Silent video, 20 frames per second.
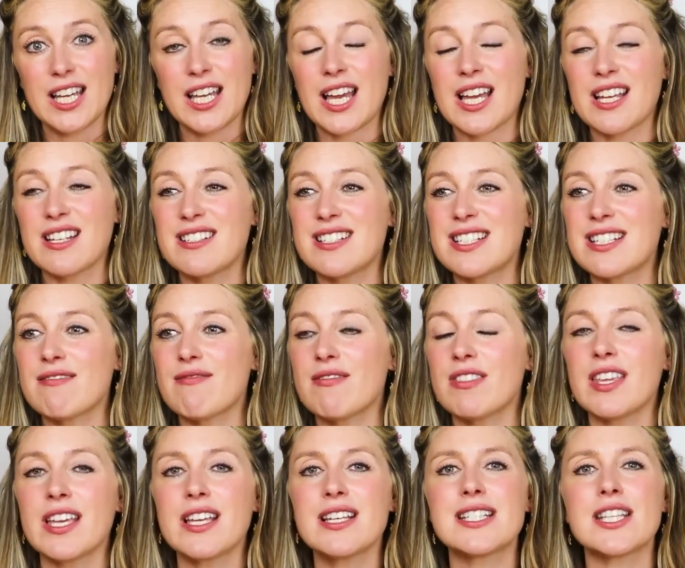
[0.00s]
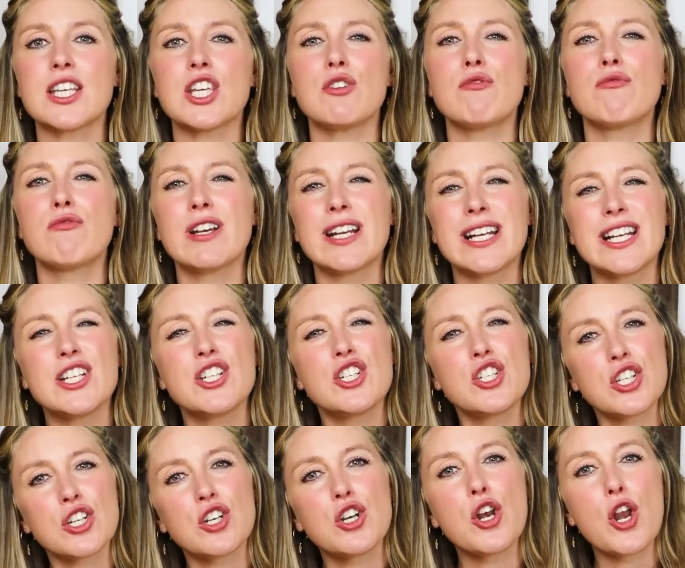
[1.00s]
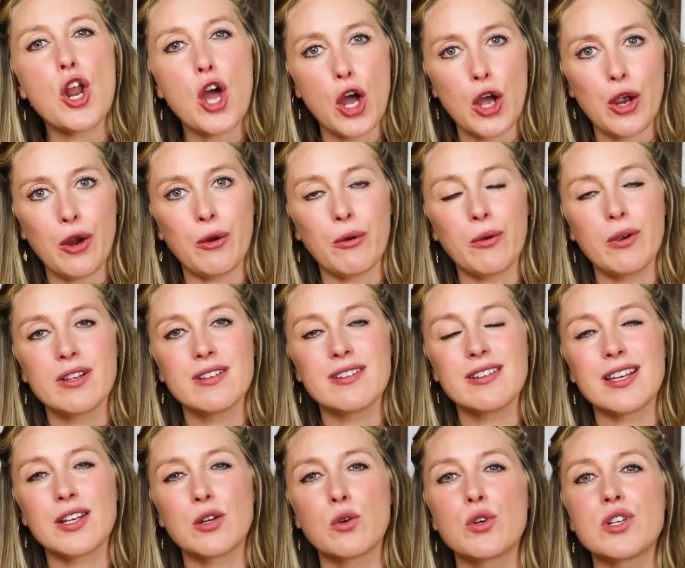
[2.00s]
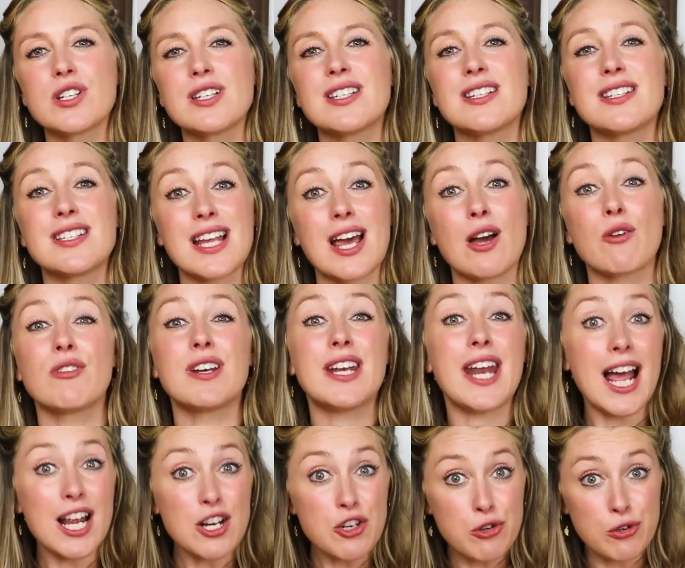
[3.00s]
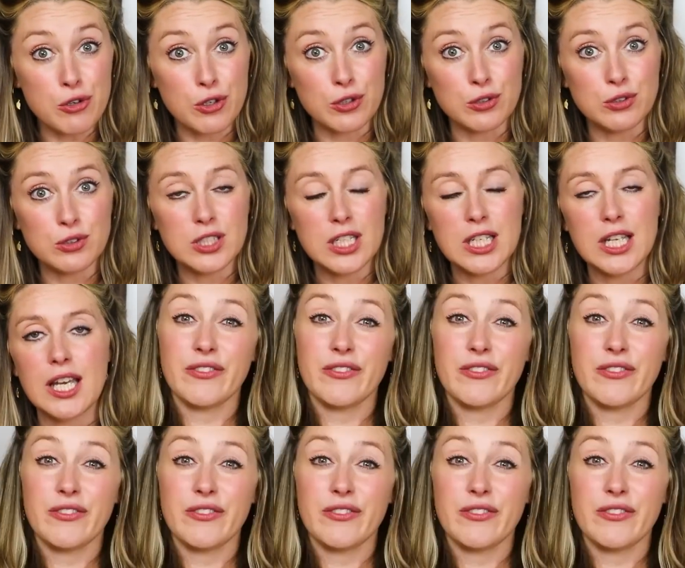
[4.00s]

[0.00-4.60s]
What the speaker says: and things that you really should know in order to sound natural.